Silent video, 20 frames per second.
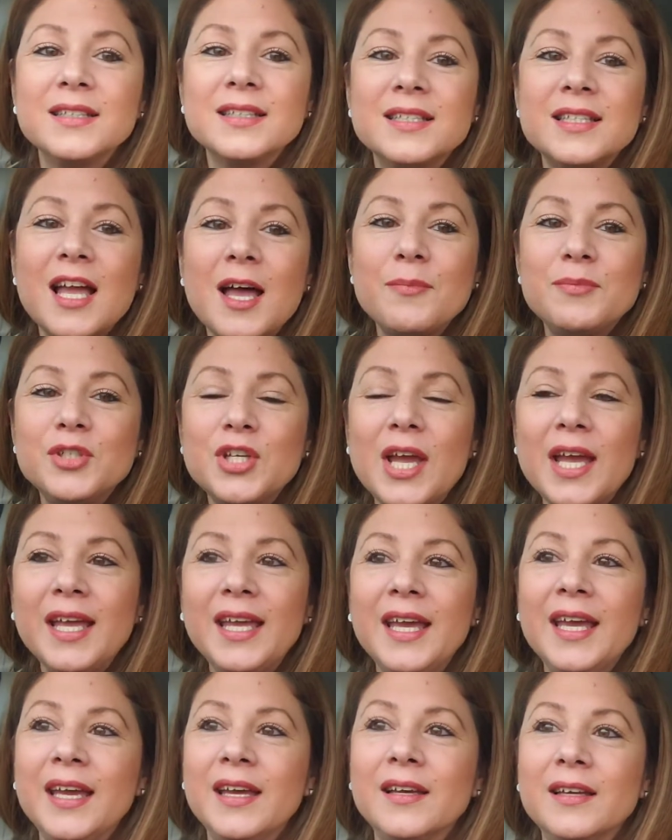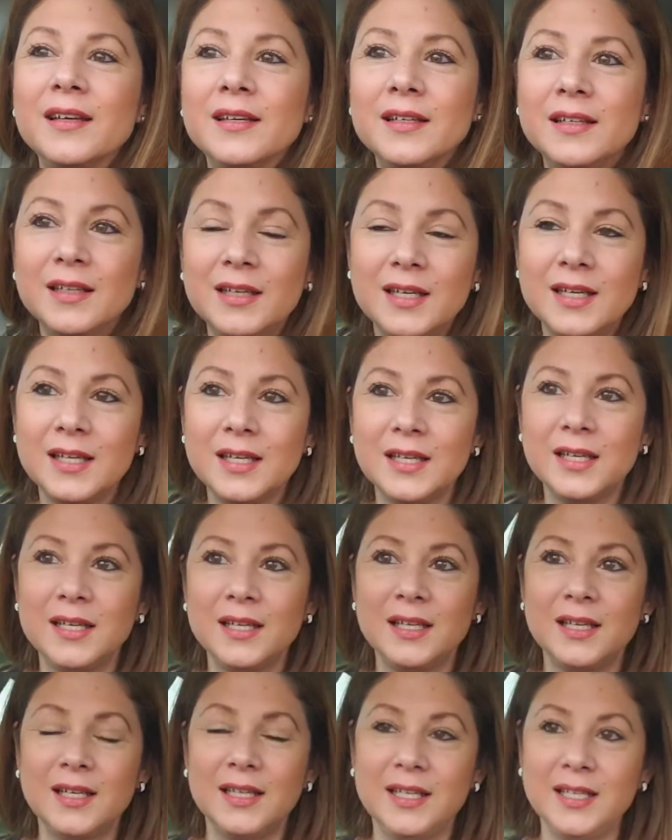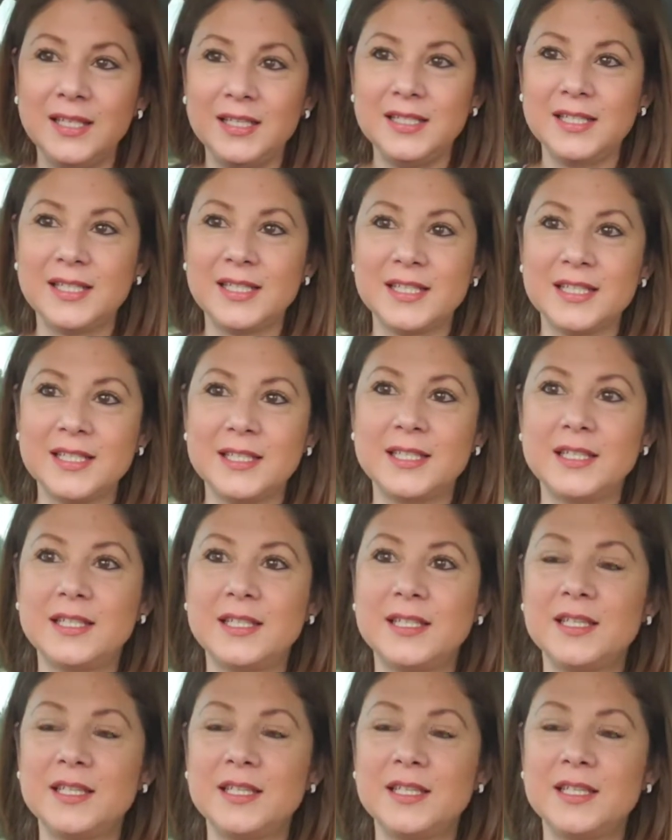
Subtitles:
Stop shaking. He's just